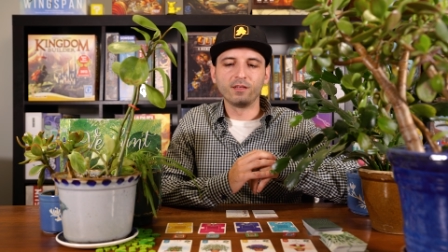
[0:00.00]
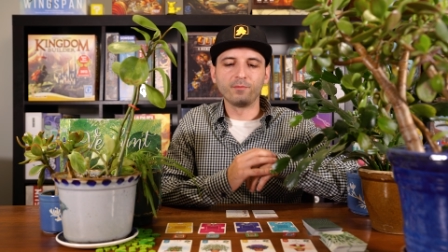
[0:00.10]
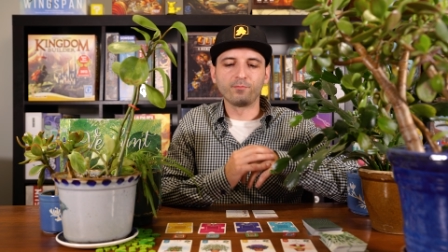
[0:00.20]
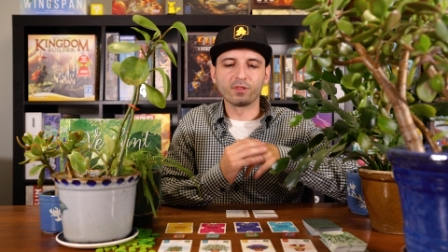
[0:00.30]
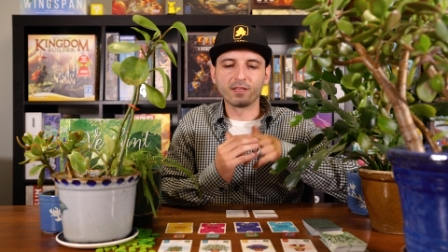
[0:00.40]

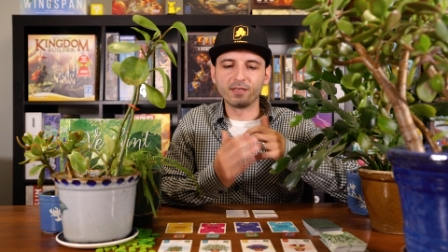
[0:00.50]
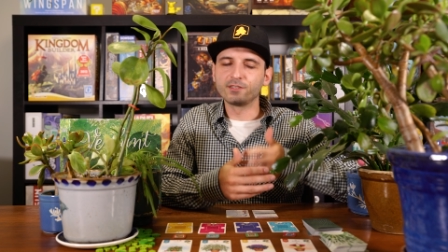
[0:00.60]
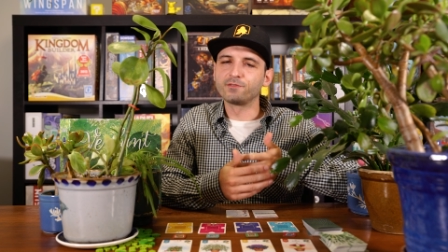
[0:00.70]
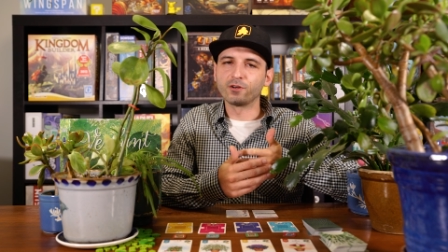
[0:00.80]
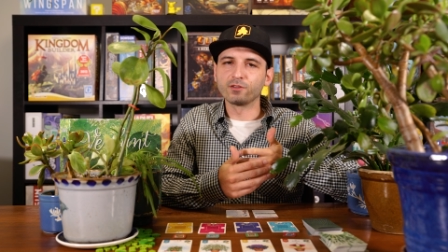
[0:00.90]
It
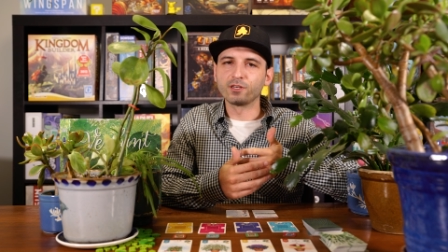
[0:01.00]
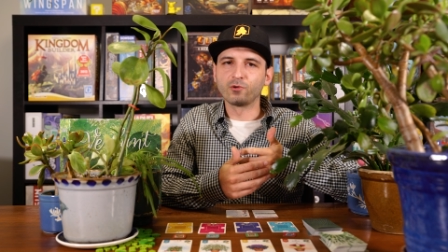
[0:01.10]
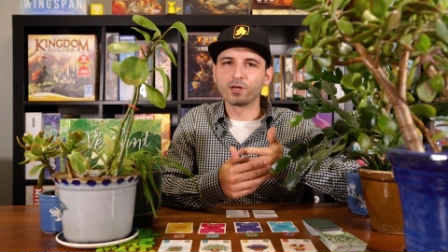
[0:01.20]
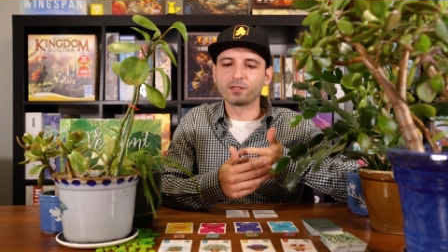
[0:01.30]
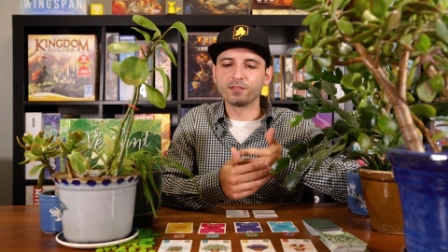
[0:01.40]
plays fairly
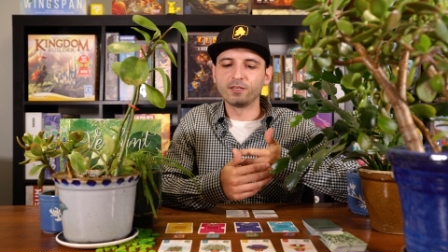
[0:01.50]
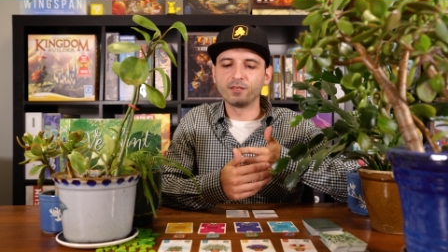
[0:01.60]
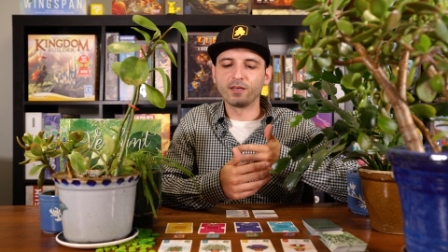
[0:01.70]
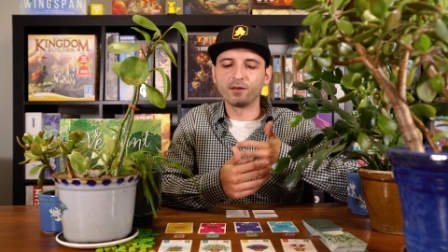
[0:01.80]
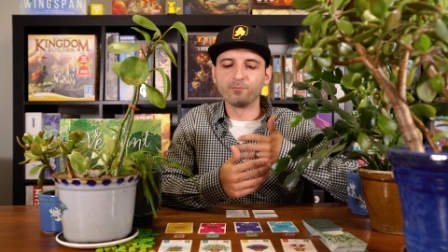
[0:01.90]

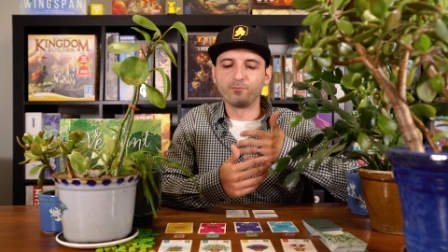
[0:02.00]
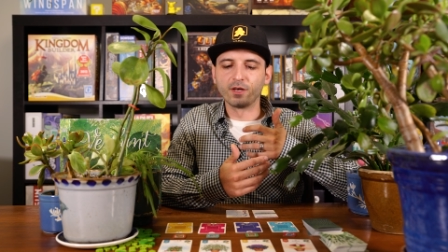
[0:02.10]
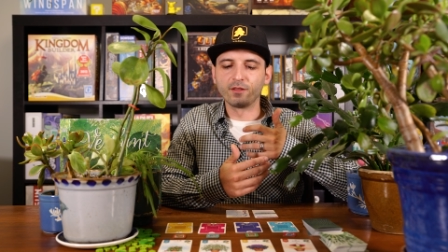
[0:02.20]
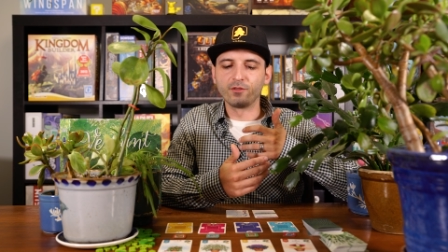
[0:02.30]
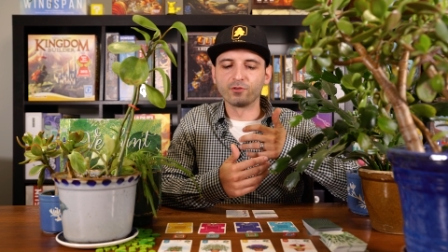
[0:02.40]
quickly,
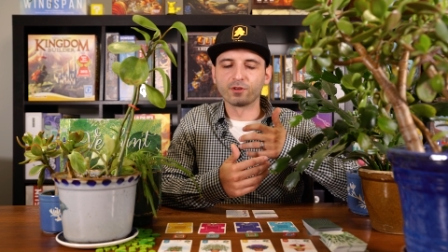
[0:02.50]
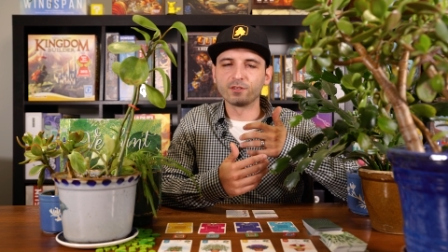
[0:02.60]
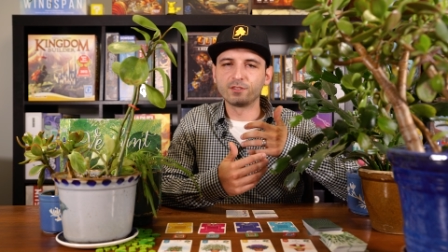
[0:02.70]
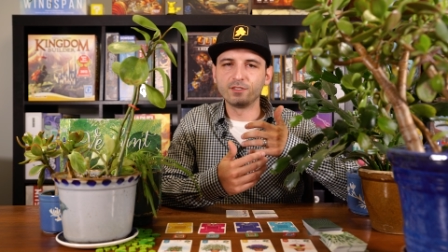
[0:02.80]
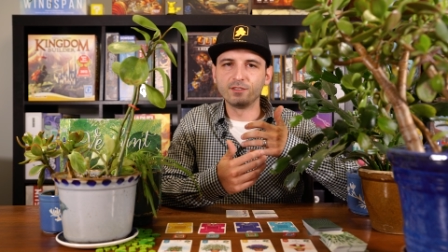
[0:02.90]
but you're going
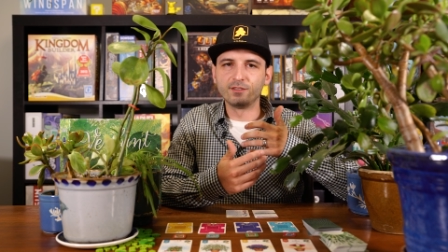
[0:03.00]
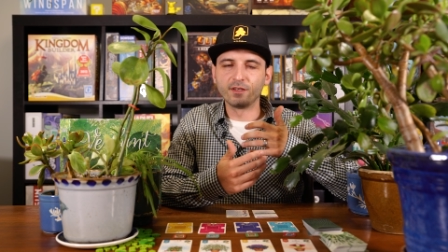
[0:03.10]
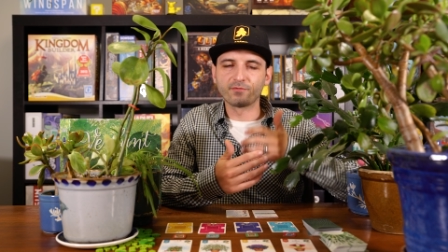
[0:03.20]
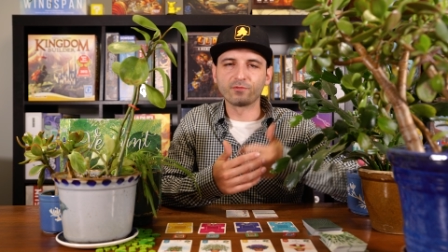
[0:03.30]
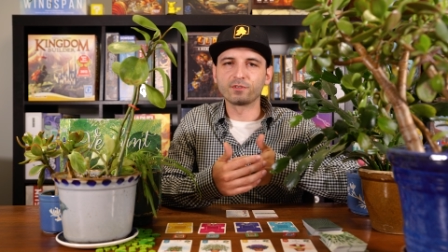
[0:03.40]
to see
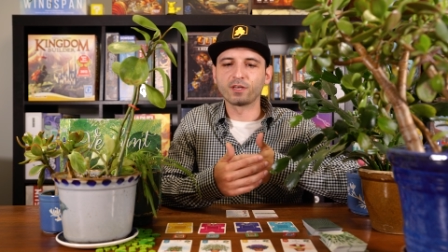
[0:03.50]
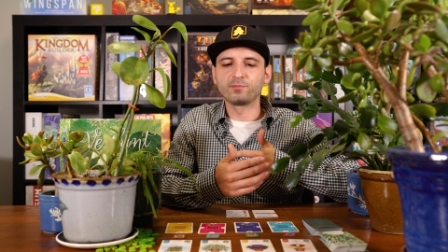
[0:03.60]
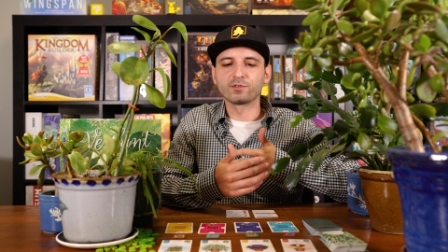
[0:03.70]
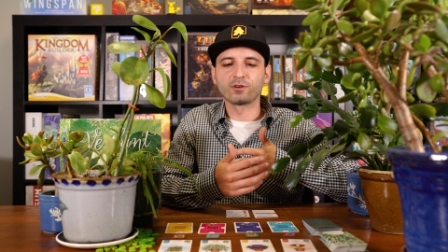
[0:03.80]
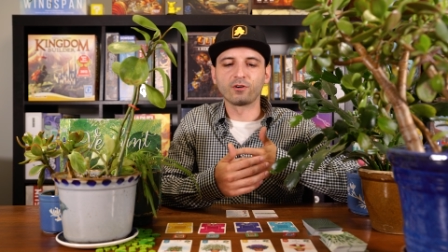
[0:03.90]
different
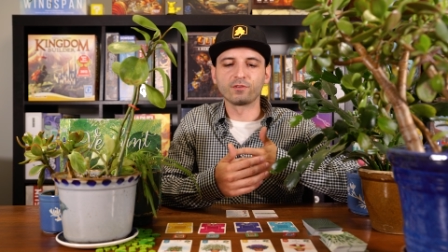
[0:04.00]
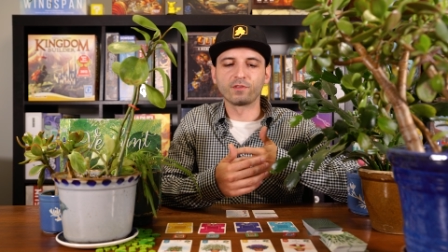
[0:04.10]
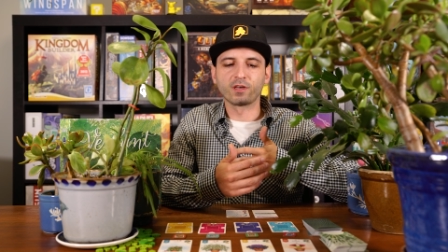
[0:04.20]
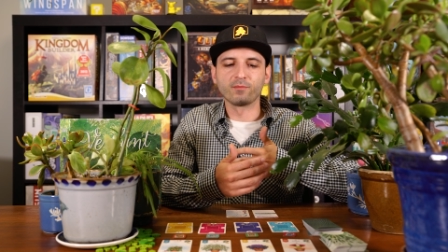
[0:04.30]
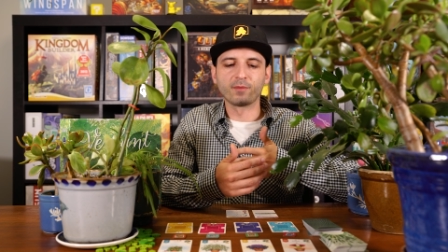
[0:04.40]
types of cards
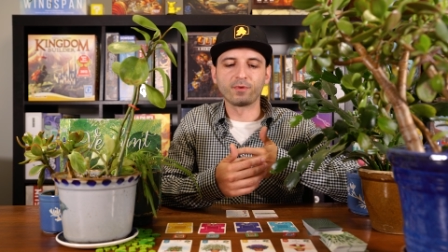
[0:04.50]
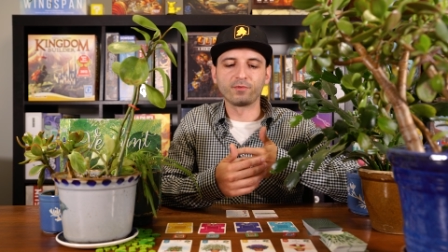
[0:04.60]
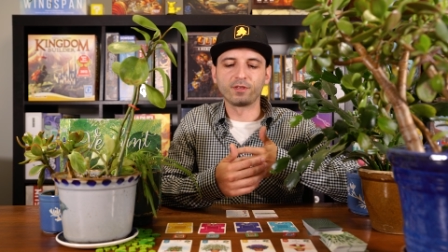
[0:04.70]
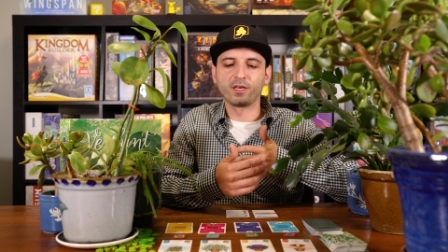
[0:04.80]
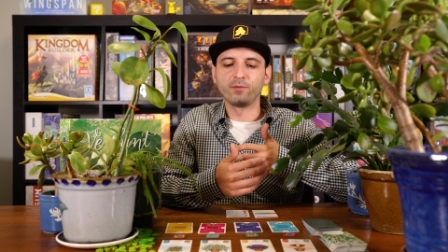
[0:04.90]
that come up
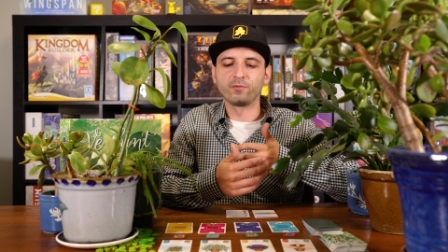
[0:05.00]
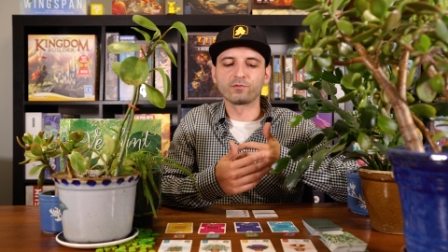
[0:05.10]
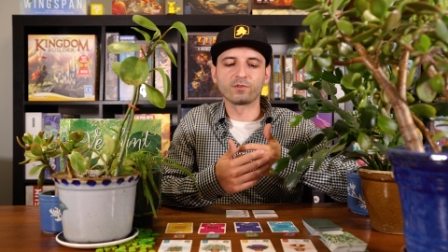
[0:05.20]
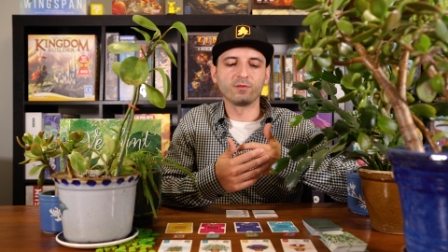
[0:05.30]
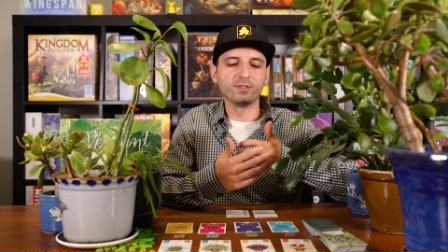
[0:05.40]
every game.
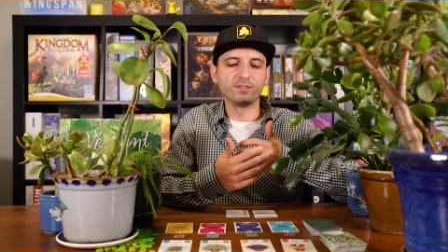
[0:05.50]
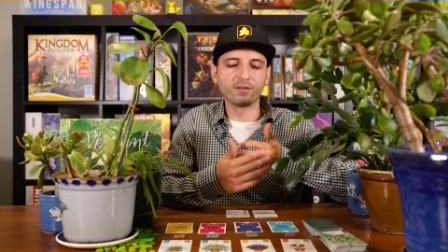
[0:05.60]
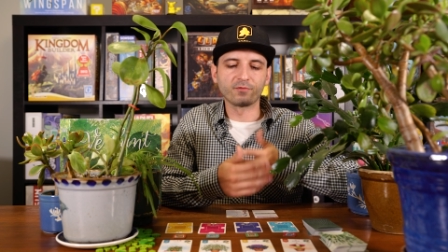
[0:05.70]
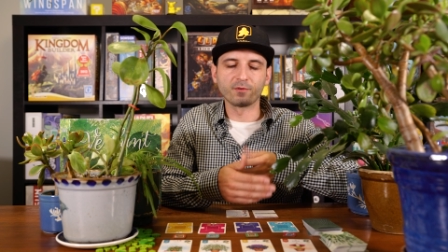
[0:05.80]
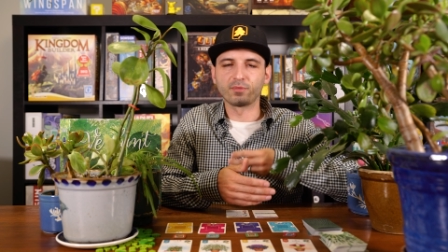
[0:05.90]
There's going to be
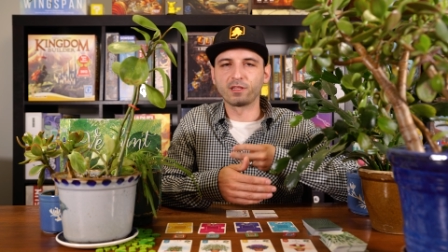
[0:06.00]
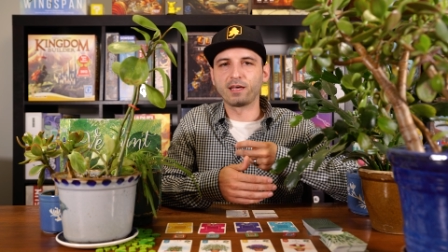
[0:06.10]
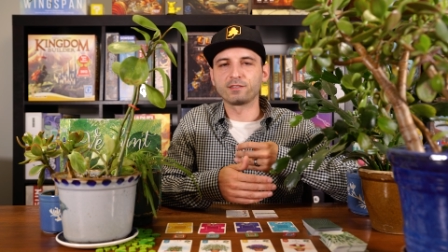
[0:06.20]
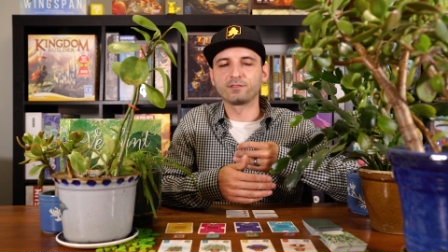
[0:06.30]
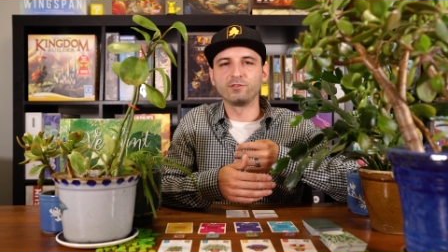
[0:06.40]
different
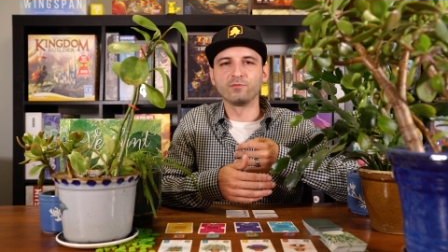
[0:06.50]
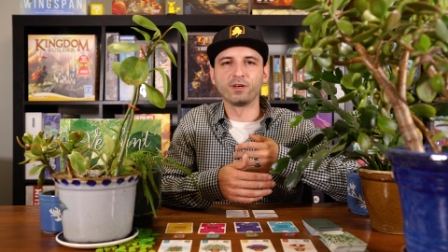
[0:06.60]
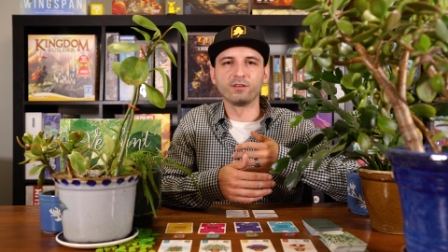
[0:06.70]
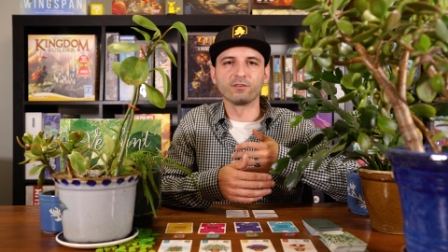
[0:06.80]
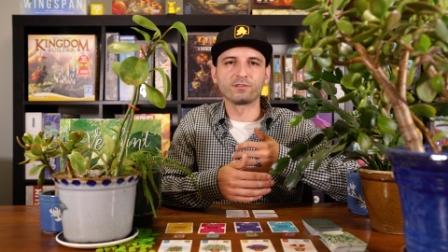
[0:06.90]
plants that you
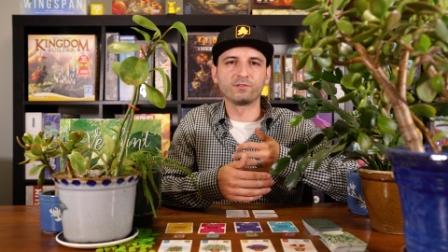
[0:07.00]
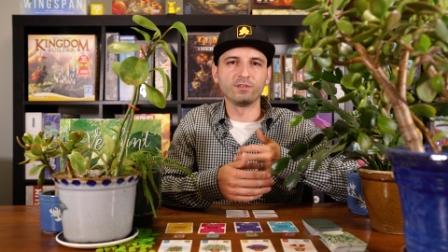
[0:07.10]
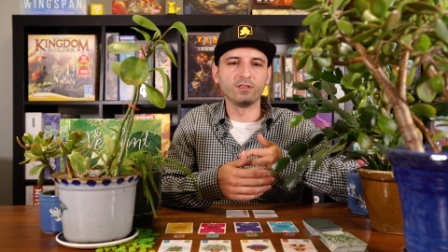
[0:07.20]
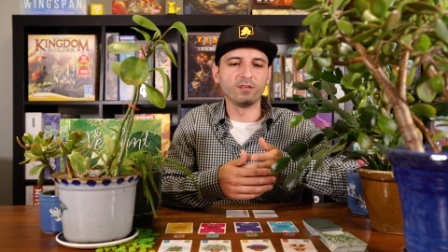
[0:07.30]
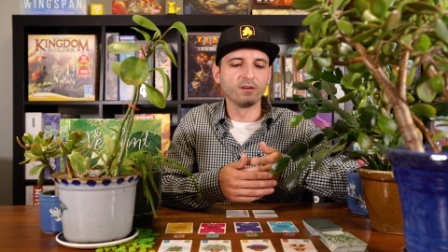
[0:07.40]
might not
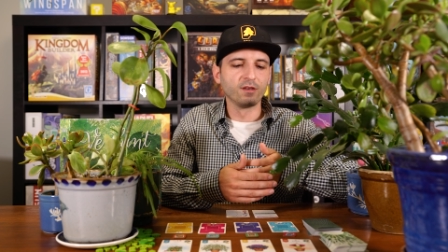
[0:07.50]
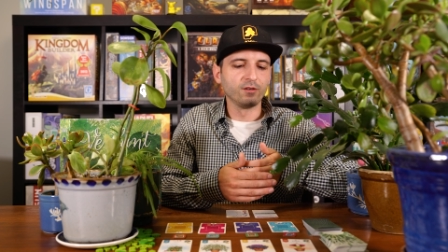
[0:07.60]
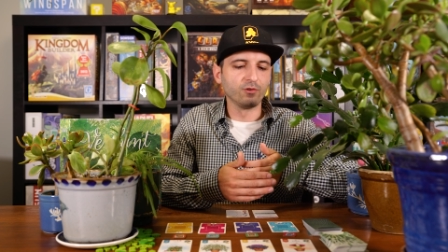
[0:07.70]
see.